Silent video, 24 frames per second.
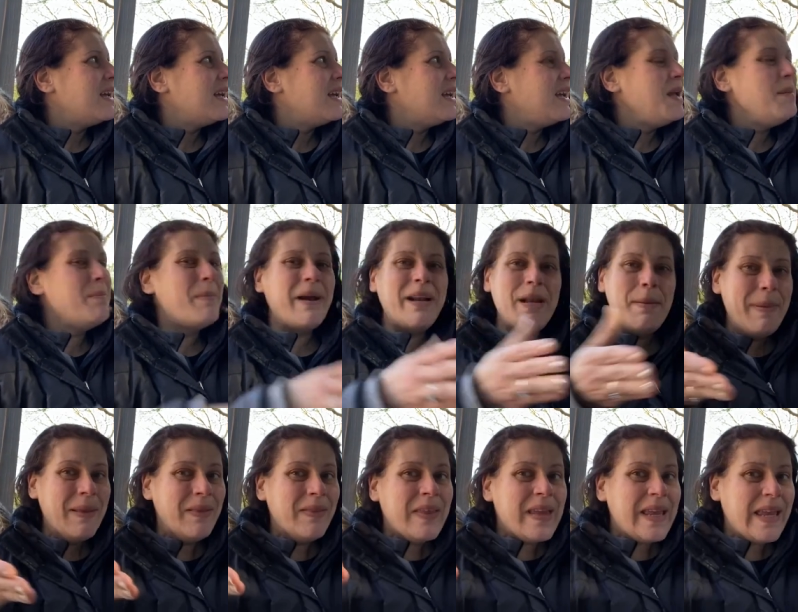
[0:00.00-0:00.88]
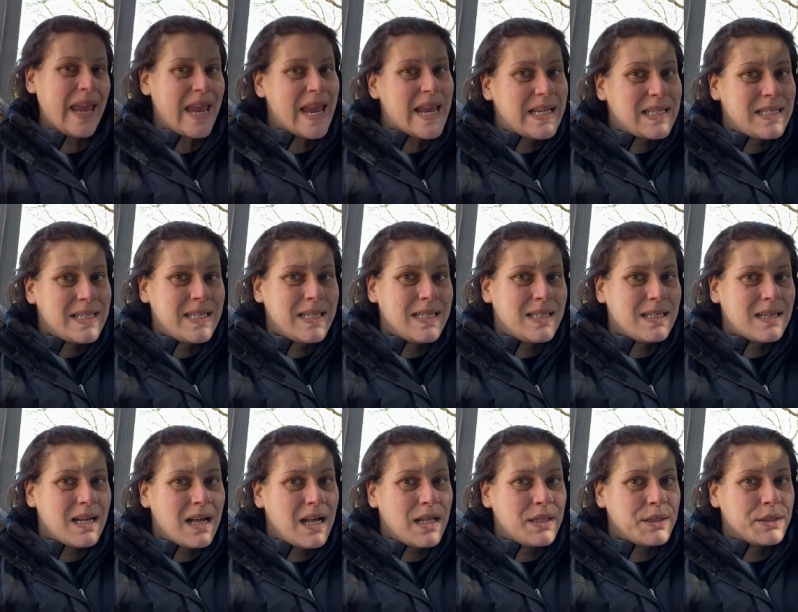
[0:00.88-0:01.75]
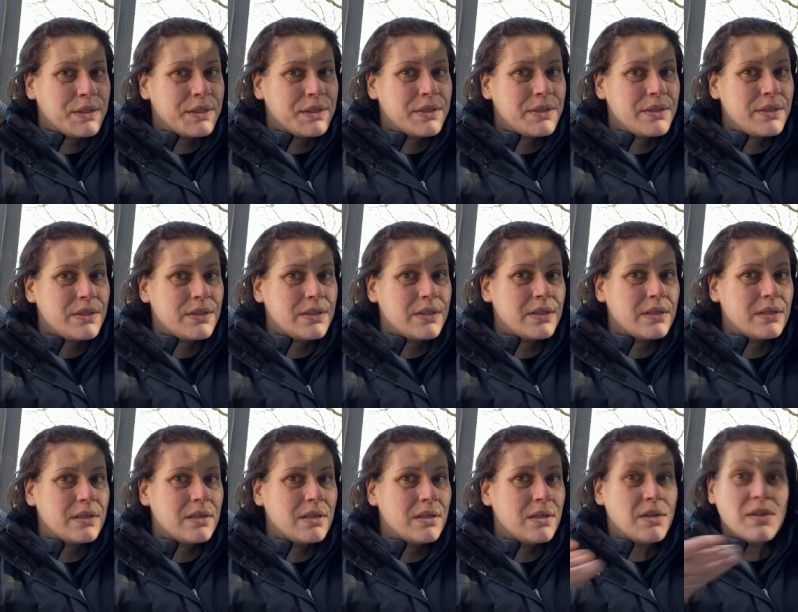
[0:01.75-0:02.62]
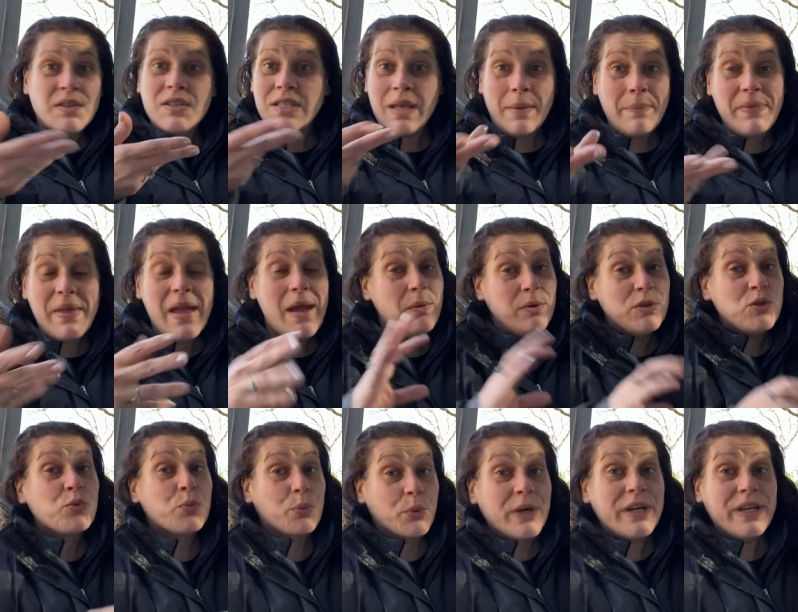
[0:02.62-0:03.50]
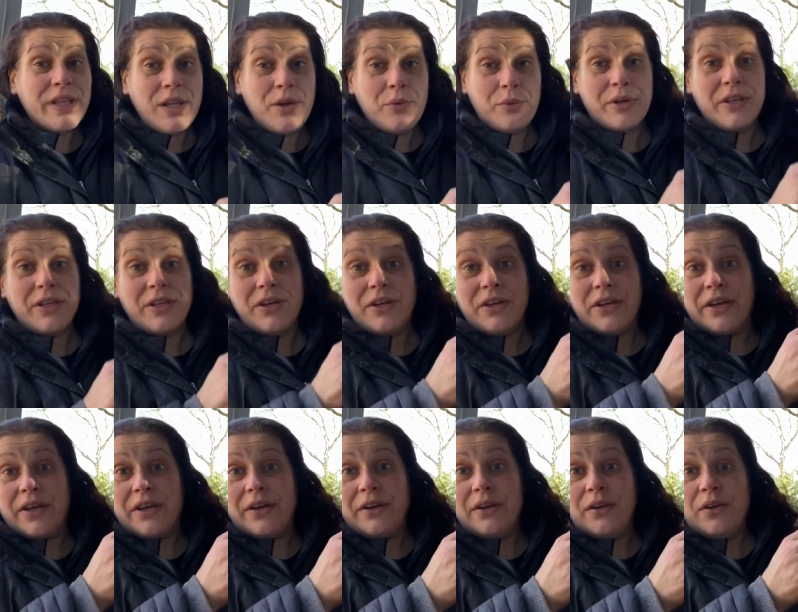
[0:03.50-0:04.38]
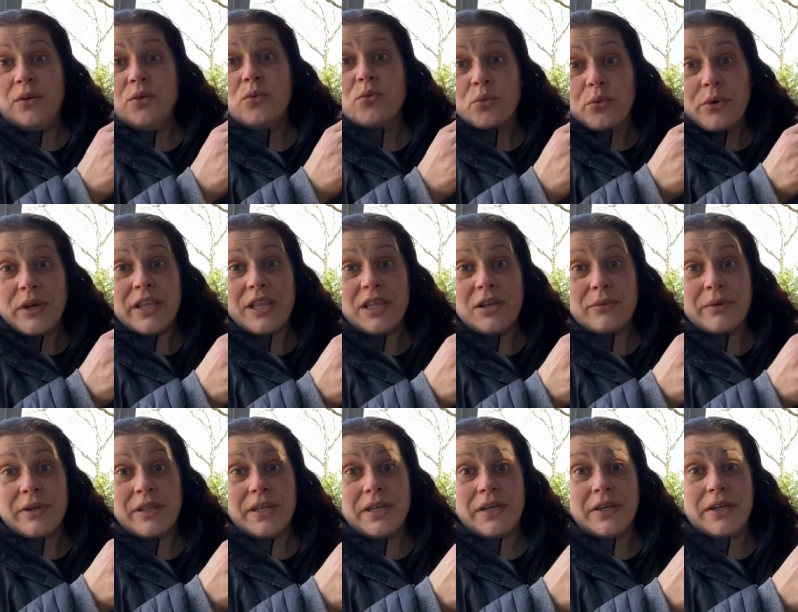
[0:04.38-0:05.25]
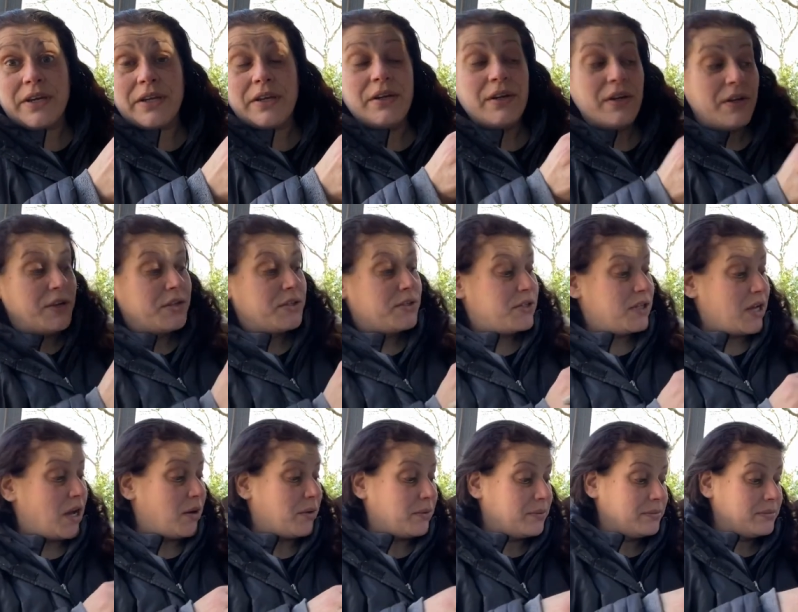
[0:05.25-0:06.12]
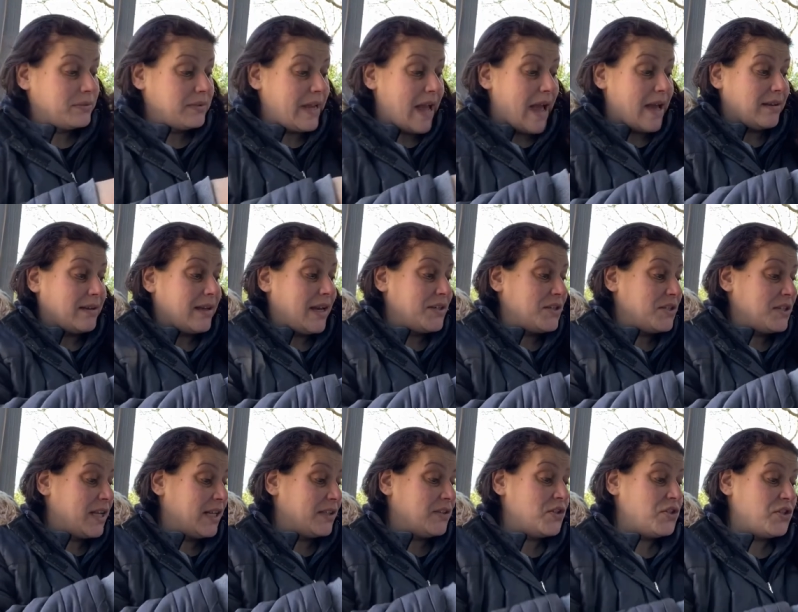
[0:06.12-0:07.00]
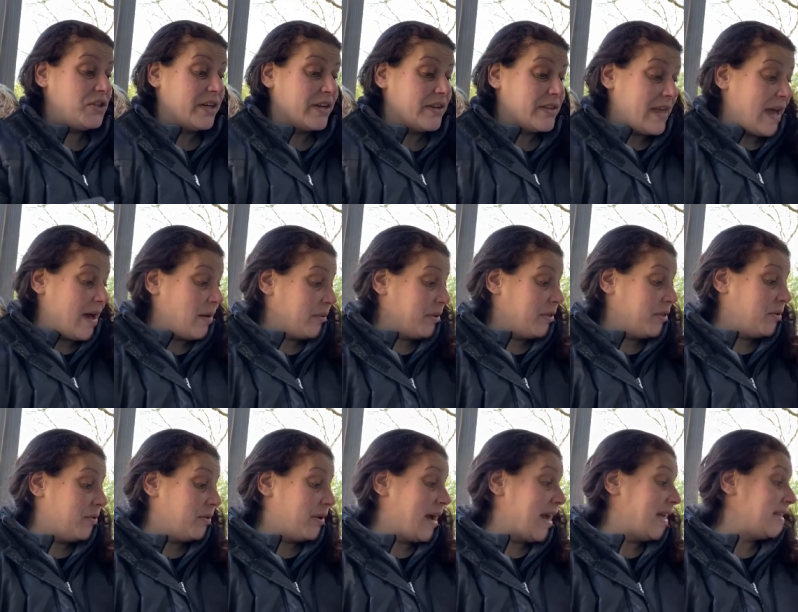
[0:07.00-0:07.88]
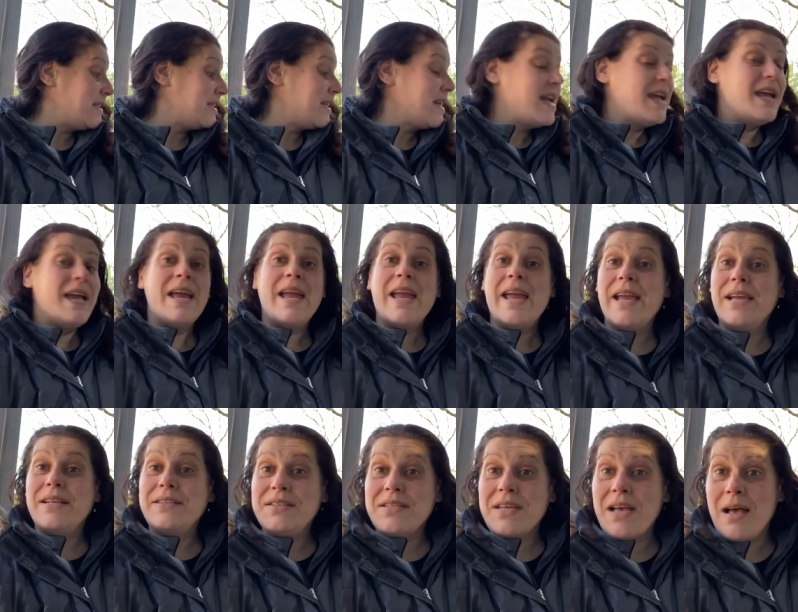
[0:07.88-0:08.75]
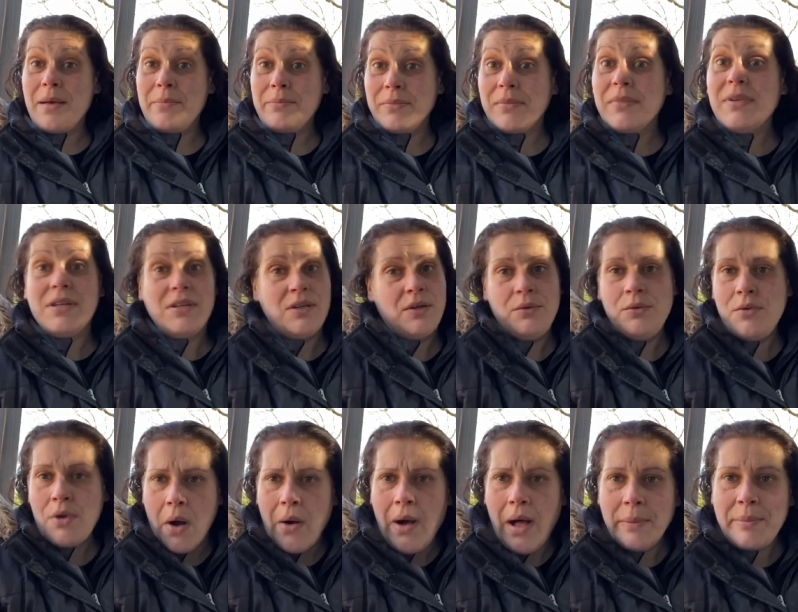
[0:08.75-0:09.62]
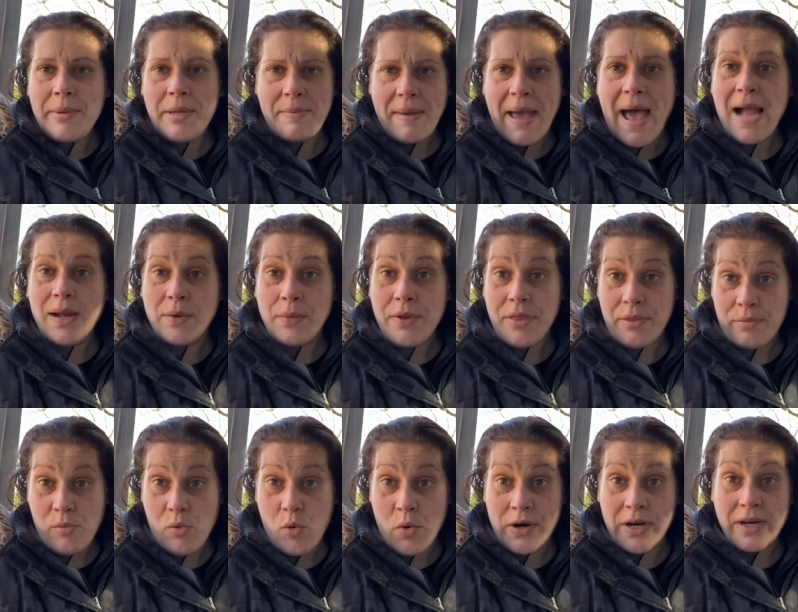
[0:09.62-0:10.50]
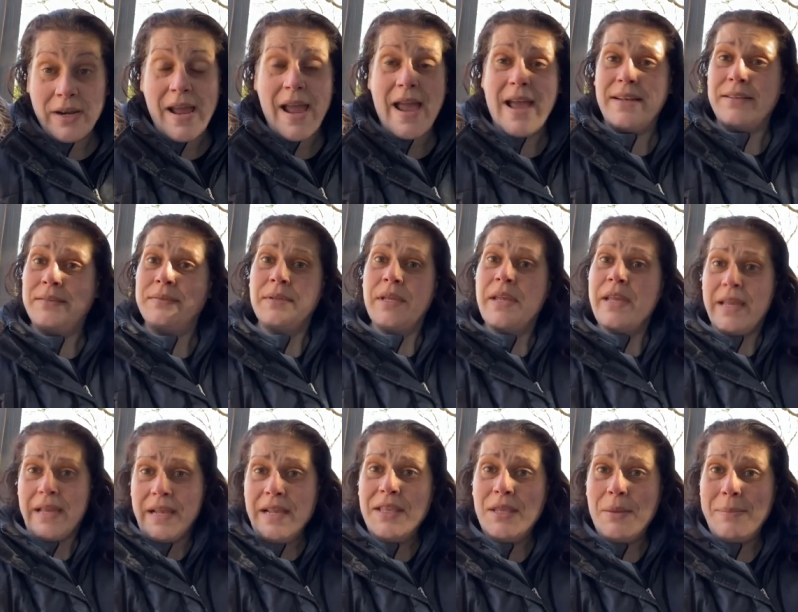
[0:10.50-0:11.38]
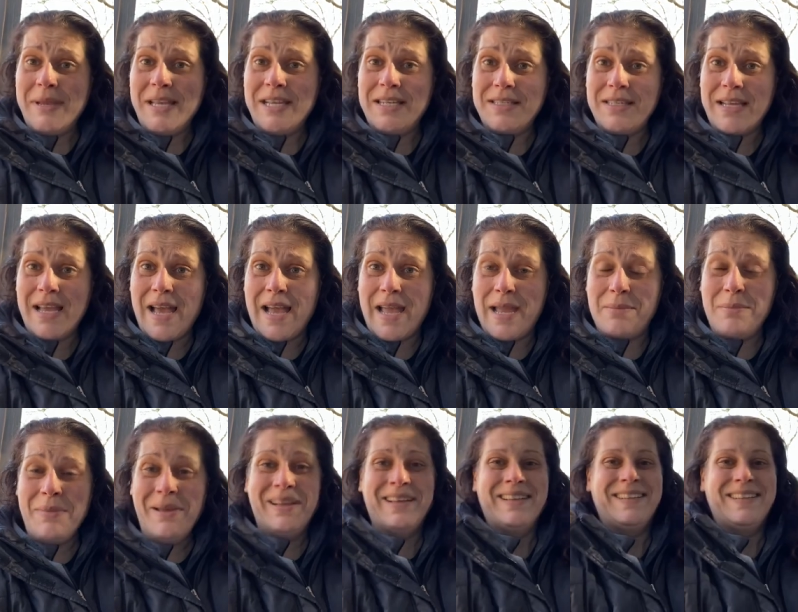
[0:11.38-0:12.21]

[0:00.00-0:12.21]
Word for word: it might have been like $18. Something, it was really, really good really, really good. So yeah, I just have to share that with you guys. And um, you know I'll be back with more. And in the meantime,